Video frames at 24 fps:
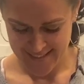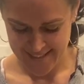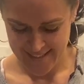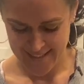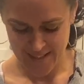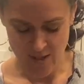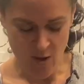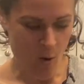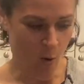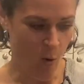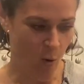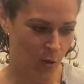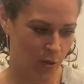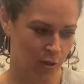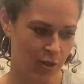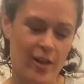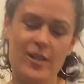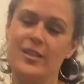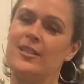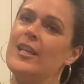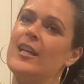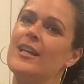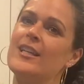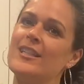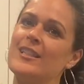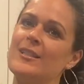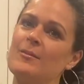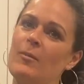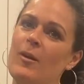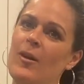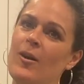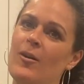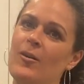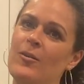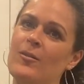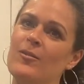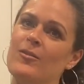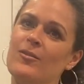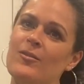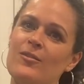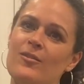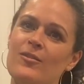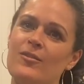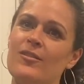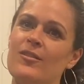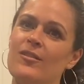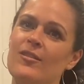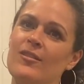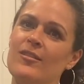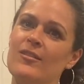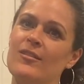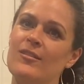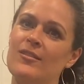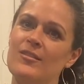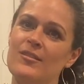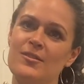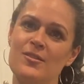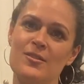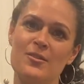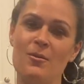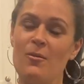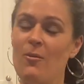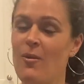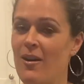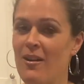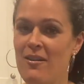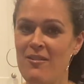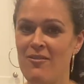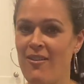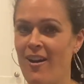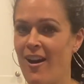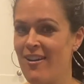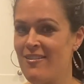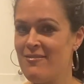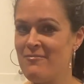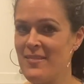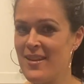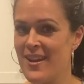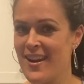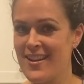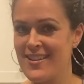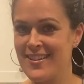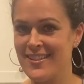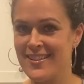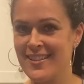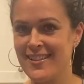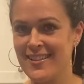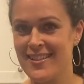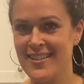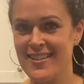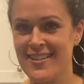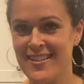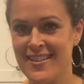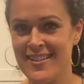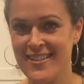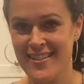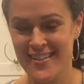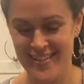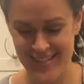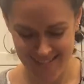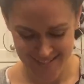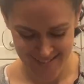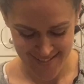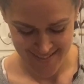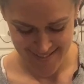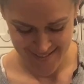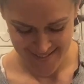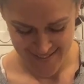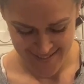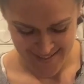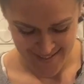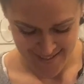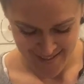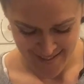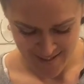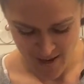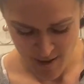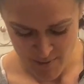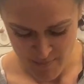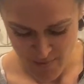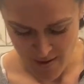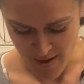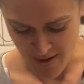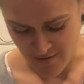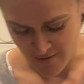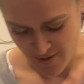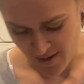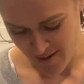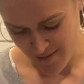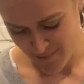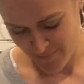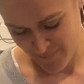the whole thing takes about 25 minutes. Not bad, right?